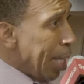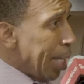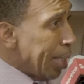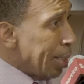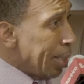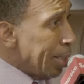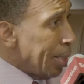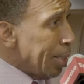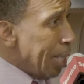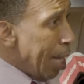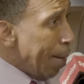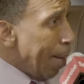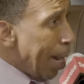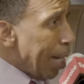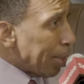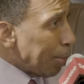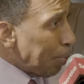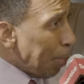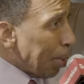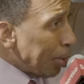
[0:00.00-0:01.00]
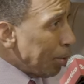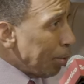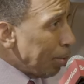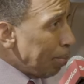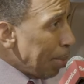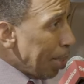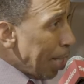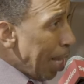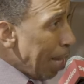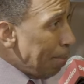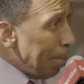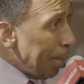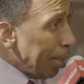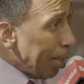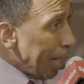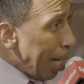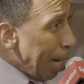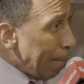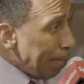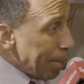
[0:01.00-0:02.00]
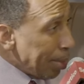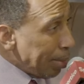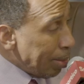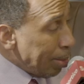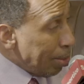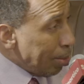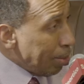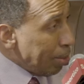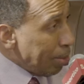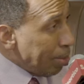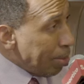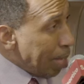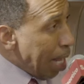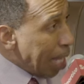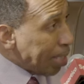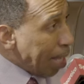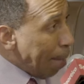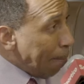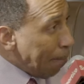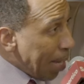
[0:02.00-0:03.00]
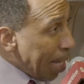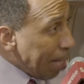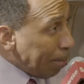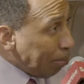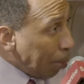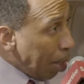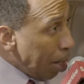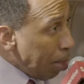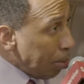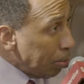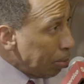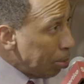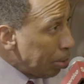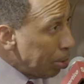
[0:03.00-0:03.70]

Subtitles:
like, damn, I expected you to be a lot bigger. I mean, you're not that big, bro.